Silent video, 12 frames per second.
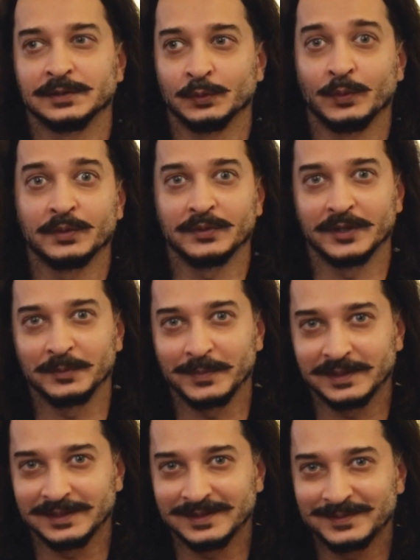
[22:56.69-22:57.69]
you want to earn
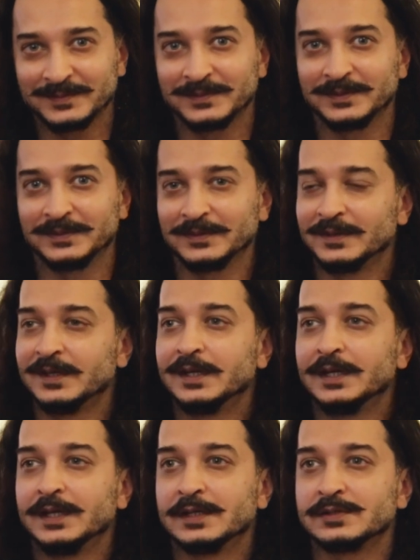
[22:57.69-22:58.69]
money.
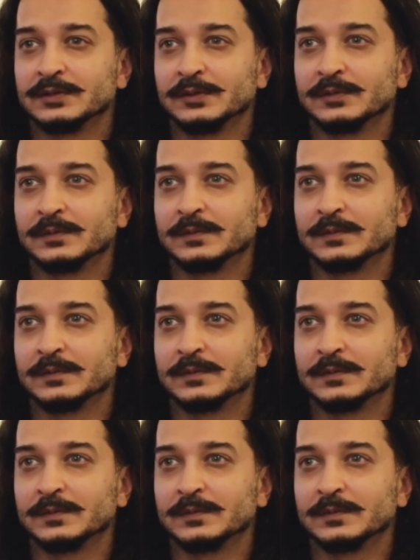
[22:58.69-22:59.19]
So